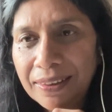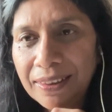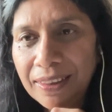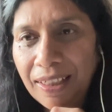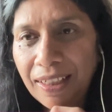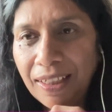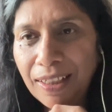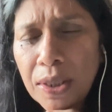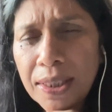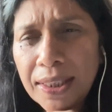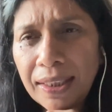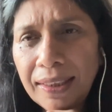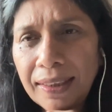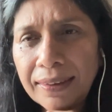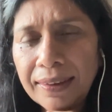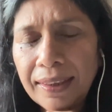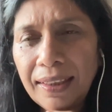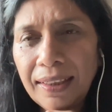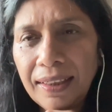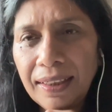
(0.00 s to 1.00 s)
It's a
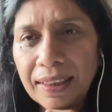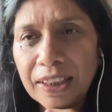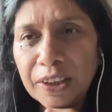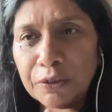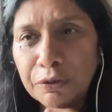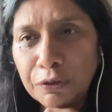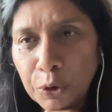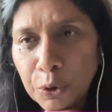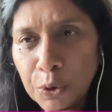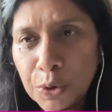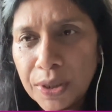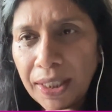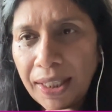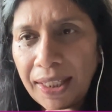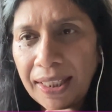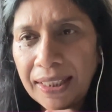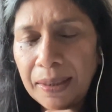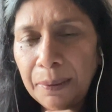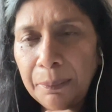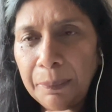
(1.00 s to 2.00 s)
little confusing
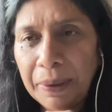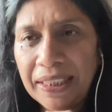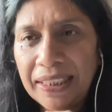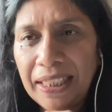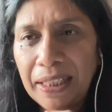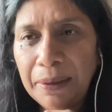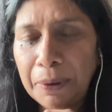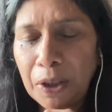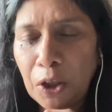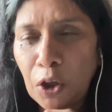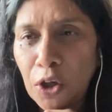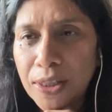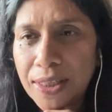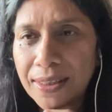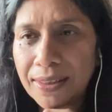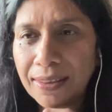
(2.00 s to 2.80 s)
in the beginning because,